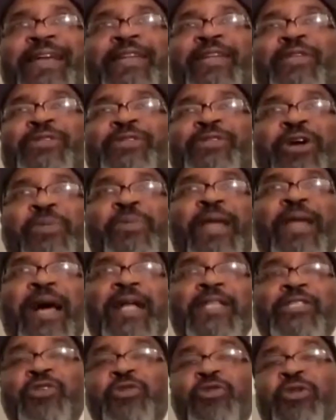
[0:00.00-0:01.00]
the
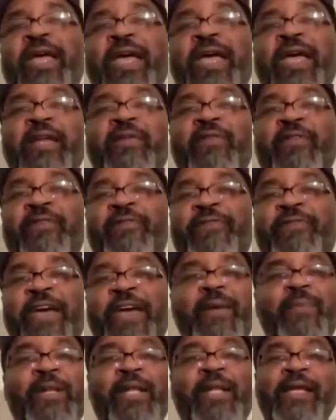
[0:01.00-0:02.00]
terminology, you're the head of a
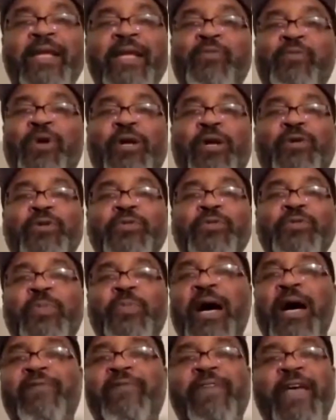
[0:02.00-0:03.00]
family, like one of those
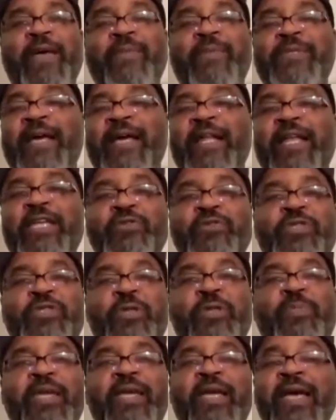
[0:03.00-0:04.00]
mob families, how they used
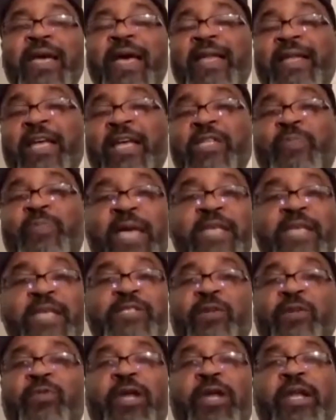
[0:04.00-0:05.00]
to be. And that's
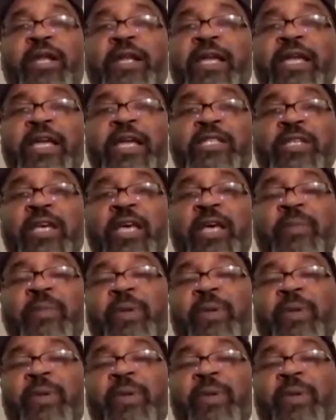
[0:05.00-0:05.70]
basically what it is.